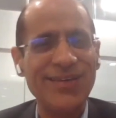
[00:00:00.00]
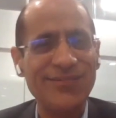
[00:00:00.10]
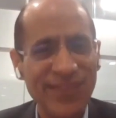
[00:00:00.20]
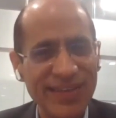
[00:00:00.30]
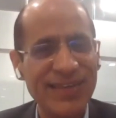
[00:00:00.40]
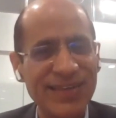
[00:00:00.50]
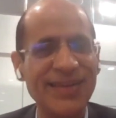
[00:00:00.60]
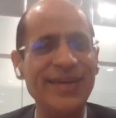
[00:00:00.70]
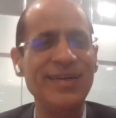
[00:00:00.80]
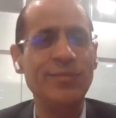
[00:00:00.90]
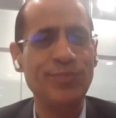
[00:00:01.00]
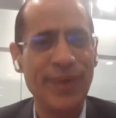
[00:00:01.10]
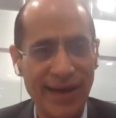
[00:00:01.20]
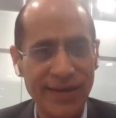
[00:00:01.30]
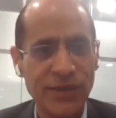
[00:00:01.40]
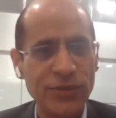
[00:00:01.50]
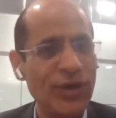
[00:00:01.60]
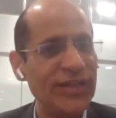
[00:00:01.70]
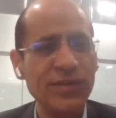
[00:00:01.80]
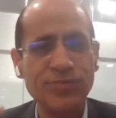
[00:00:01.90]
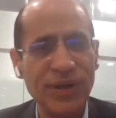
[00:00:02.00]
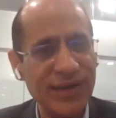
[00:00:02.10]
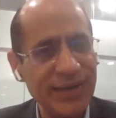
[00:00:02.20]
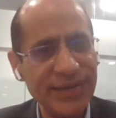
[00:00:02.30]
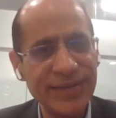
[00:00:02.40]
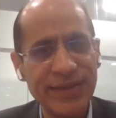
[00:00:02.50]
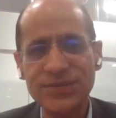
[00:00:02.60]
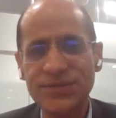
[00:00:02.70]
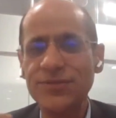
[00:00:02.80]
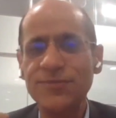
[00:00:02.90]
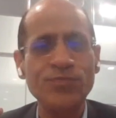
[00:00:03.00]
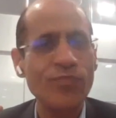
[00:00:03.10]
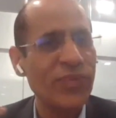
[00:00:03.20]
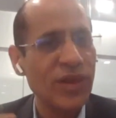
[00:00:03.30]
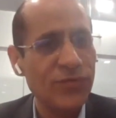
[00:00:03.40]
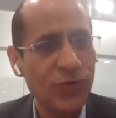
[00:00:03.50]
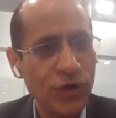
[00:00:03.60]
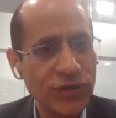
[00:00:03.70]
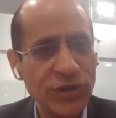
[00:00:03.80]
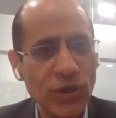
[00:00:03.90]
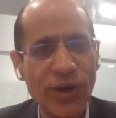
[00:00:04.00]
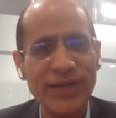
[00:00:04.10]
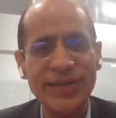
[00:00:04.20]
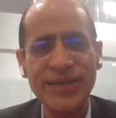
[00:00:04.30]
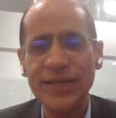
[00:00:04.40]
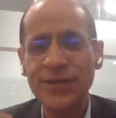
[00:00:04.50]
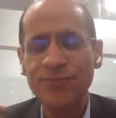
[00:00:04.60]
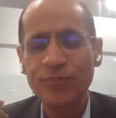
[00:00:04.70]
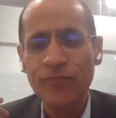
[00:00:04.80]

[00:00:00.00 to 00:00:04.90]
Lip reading: with a great impact. So I think building trust, focus on quality